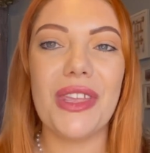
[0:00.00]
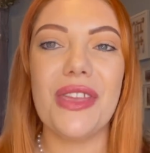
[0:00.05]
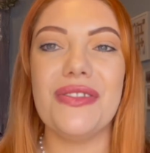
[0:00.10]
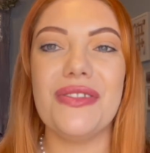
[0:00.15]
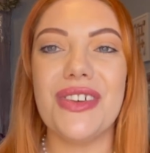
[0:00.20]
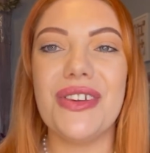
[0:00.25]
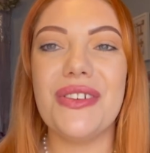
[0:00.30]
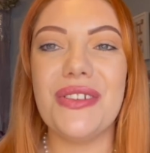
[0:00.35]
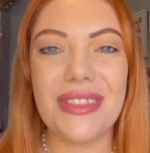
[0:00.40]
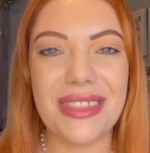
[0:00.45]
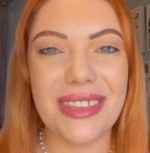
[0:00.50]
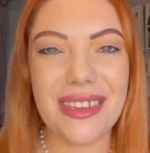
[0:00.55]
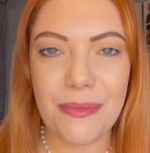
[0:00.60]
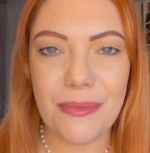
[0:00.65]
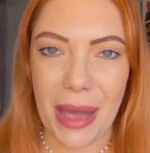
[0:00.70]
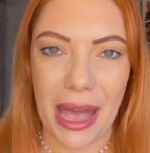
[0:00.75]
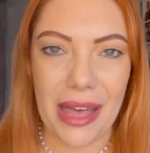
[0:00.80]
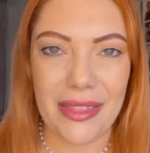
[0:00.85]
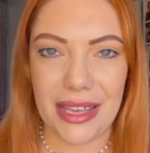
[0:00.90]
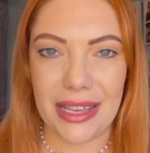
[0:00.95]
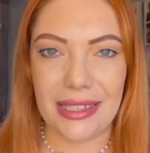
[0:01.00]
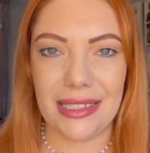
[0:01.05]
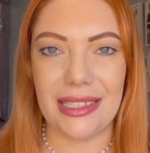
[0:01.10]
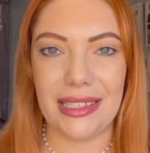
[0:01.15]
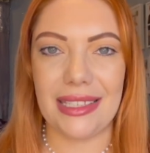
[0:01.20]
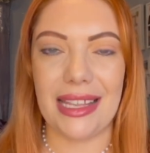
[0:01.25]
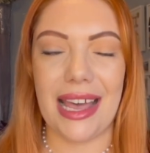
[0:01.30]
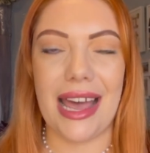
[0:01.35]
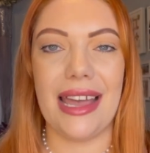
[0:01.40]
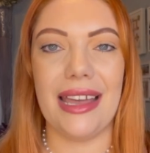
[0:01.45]
The good thing about this
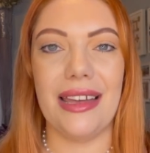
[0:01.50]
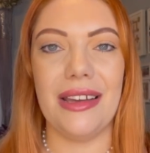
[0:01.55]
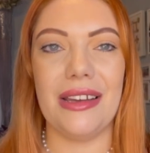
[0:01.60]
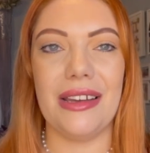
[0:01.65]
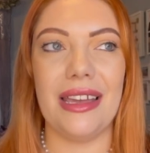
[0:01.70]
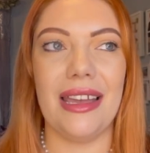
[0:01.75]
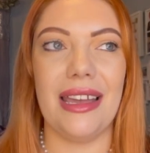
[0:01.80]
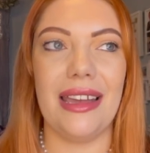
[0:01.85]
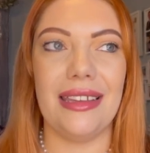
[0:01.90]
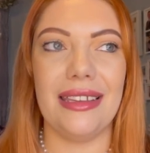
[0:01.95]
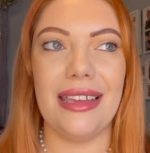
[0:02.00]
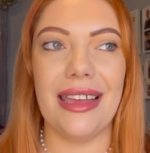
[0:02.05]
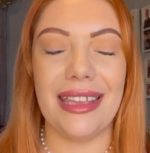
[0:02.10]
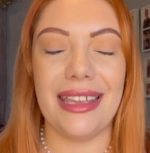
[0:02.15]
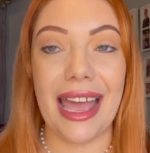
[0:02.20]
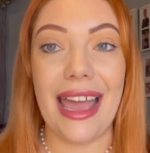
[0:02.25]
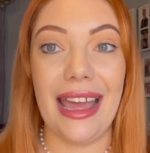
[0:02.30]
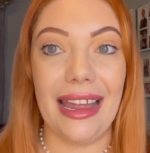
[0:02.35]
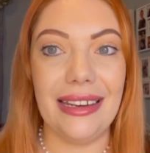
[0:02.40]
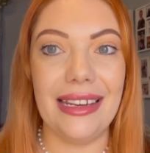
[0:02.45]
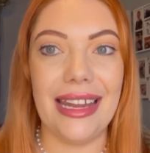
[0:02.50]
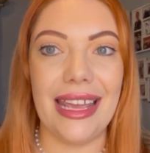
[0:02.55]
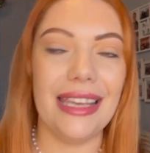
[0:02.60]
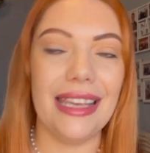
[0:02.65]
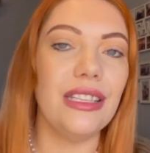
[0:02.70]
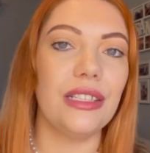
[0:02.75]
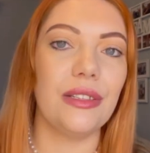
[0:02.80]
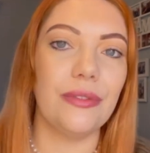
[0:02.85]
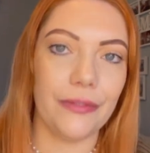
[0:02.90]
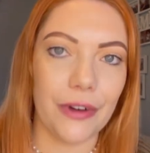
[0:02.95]
is that, again,
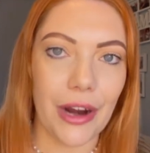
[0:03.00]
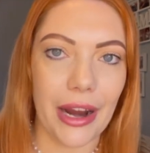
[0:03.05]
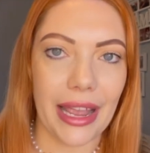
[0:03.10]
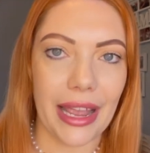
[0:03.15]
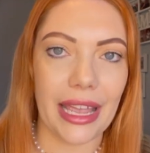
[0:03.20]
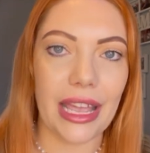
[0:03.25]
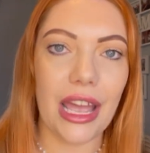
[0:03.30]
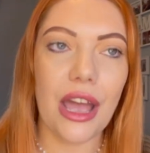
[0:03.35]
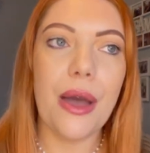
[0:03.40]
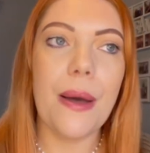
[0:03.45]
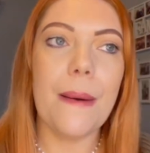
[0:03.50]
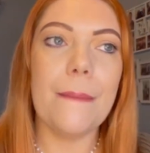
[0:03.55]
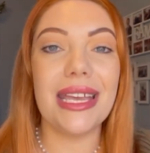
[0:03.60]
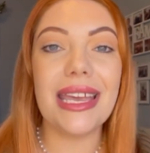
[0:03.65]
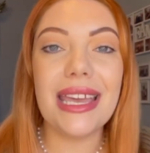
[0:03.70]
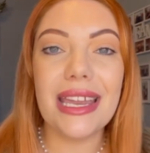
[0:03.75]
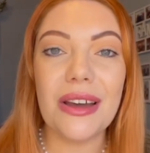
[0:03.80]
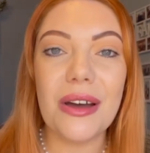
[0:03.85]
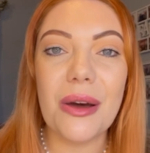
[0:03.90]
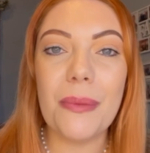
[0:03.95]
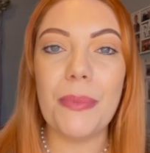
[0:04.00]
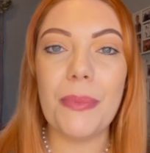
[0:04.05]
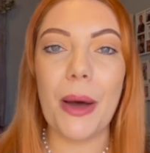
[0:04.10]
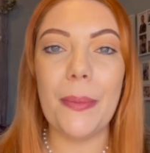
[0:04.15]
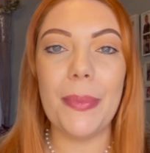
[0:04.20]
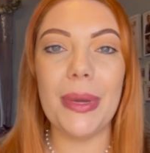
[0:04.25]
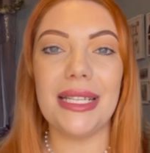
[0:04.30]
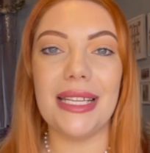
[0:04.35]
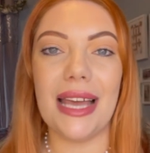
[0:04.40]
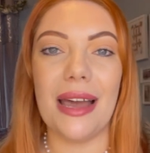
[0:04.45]
it's free. Pick it up,
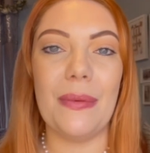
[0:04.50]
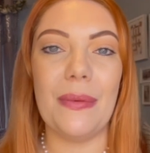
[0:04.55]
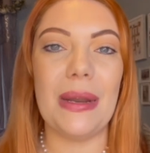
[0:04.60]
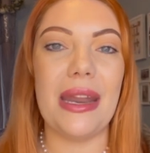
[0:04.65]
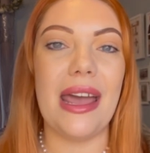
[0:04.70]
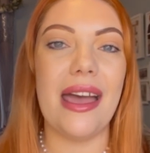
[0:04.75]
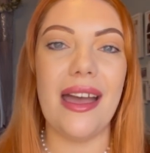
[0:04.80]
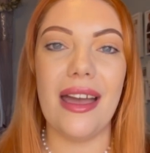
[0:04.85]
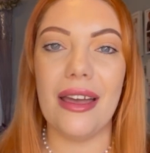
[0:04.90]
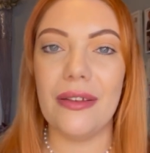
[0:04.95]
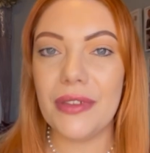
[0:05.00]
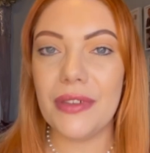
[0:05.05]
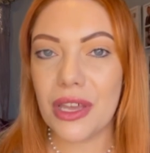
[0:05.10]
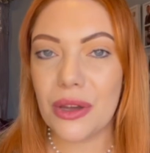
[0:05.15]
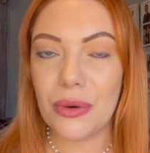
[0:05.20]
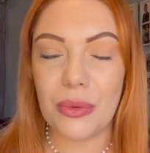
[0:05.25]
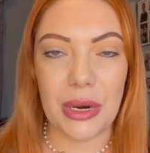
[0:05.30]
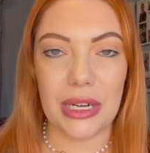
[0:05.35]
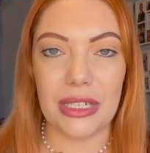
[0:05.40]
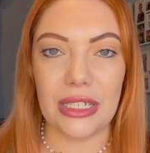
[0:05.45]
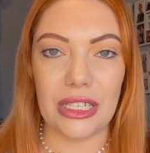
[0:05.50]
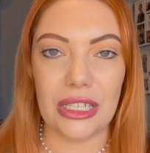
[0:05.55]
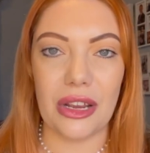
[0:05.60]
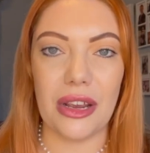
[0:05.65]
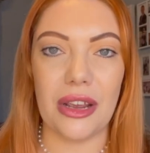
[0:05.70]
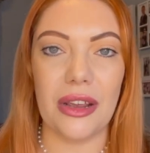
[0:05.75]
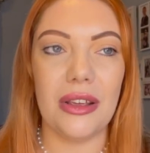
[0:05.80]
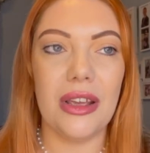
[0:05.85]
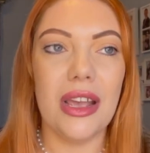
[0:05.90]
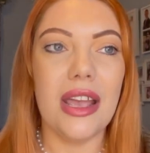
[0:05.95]
pop it down whenever you want
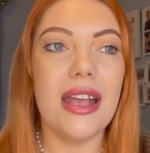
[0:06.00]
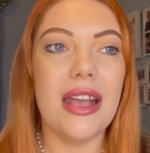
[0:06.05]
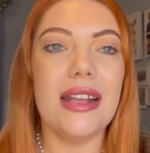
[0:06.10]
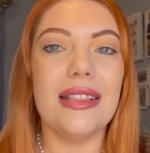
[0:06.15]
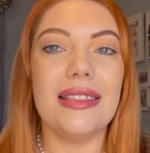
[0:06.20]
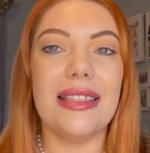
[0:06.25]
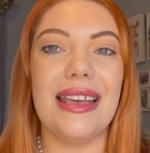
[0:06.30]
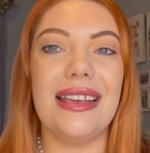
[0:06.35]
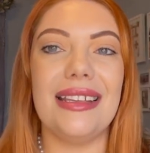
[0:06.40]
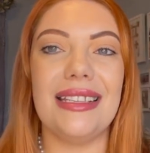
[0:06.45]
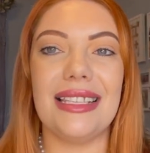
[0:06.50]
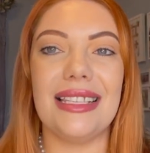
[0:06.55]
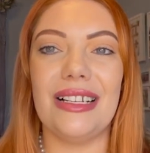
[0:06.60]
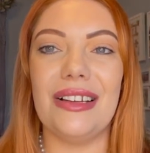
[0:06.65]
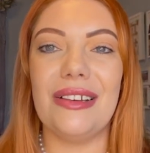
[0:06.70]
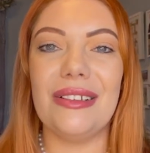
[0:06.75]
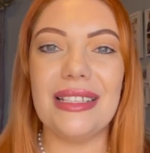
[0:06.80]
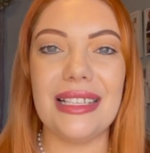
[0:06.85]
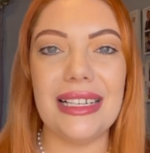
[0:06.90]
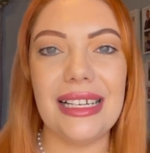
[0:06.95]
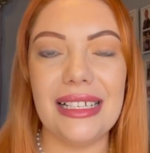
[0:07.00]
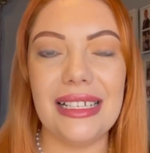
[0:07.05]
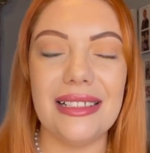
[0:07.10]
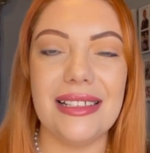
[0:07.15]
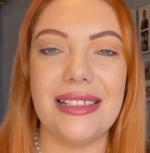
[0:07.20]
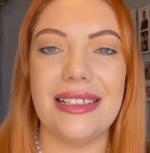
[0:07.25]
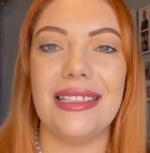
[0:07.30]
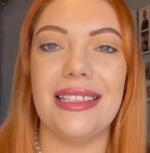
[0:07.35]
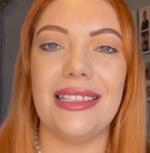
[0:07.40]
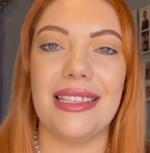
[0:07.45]
to. There's loads of little
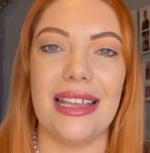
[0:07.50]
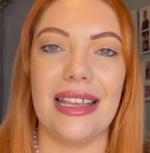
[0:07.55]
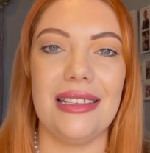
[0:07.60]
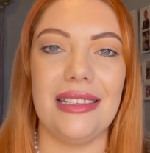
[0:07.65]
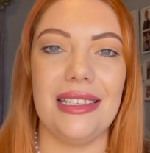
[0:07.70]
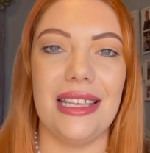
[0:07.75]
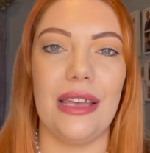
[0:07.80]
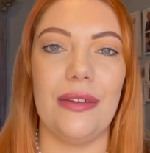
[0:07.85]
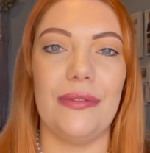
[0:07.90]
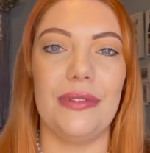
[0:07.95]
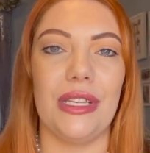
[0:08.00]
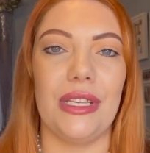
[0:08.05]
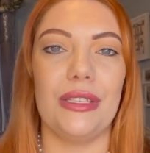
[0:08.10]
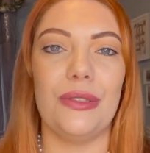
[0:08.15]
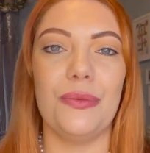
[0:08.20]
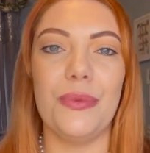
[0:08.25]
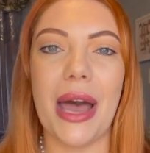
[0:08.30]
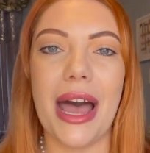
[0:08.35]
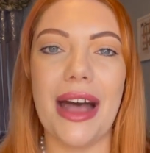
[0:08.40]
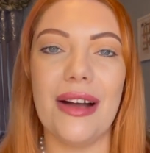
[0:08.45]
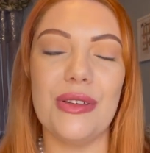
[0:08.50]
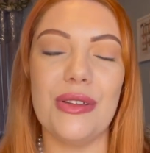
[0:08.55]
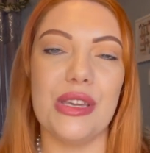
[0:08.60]
incentives as well.